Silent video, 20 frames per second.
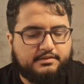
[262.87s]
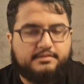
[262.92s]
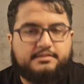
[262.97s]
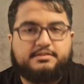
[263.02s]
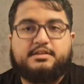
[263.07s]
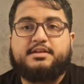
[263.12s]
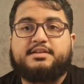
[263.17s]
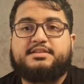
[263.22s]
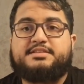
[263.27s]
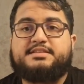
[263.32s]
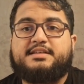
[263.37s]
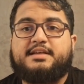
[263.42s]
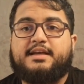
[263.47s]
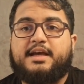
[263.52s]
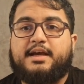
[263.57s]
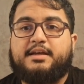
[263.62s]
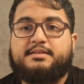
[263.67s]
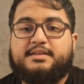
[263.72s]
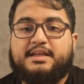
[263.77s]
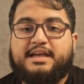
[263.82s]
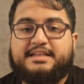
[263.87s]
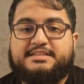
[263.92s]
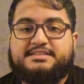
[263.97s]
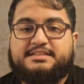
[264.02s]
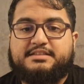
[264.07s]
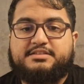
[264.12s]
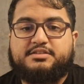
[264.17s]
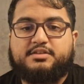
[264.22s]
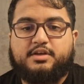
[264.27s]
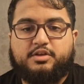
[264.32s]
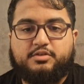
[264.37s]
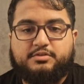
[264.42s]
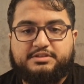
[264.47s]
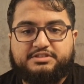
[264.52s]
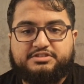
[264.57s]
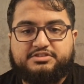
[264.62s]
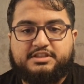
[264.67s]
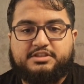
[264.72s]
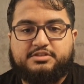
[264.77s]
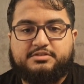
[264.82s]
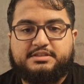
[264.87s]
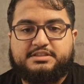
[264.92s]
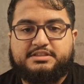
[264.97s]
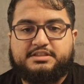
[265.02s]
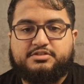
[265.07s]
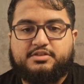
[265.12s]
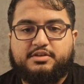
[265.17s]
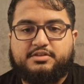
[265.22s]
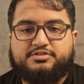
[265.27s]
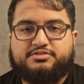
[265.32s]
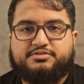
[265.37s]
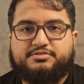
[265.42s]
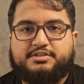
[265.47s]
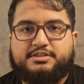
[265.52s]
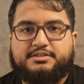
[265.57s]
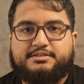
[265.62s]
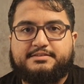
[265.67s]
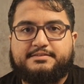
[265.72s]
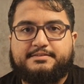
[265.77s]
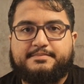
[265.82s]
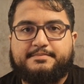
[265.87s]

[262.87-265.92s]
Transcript: First, I will ask it to always generate a docstring.